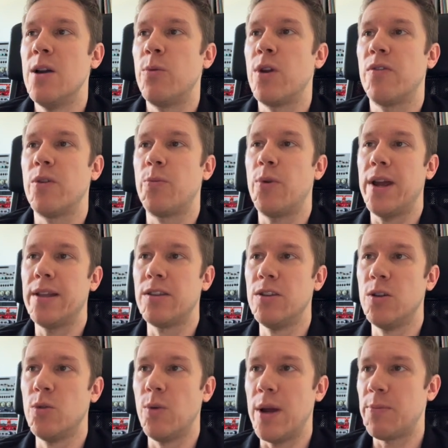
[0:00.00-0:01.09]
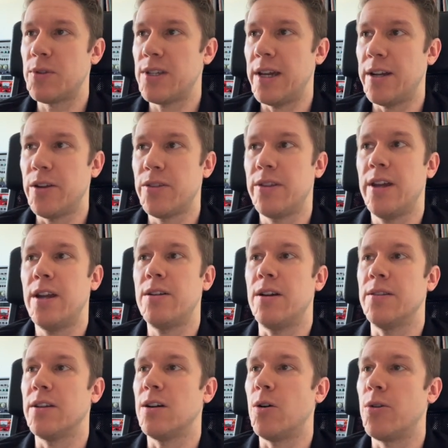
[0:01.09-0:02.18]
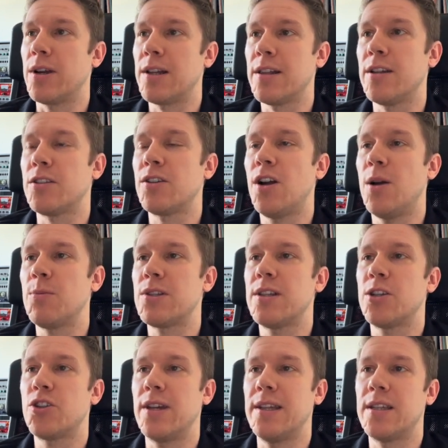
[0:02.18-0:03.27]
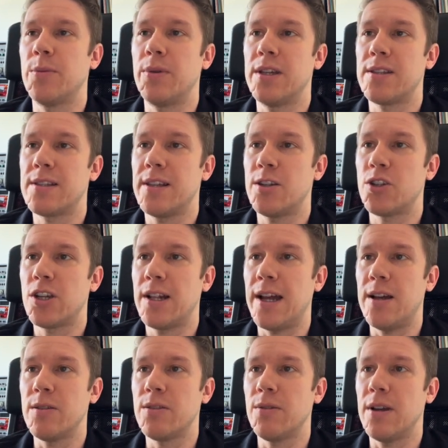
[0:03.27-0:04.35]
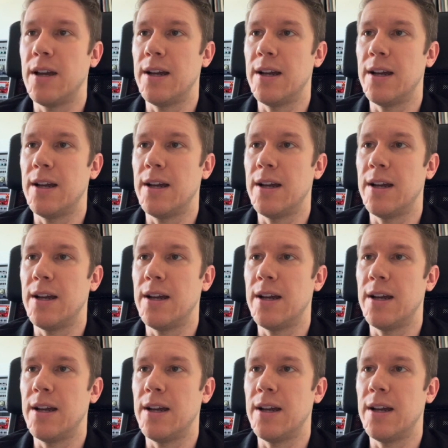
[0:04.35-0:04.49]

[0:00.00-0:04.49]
we have a brand new website out there on the oracle.com/database/cloud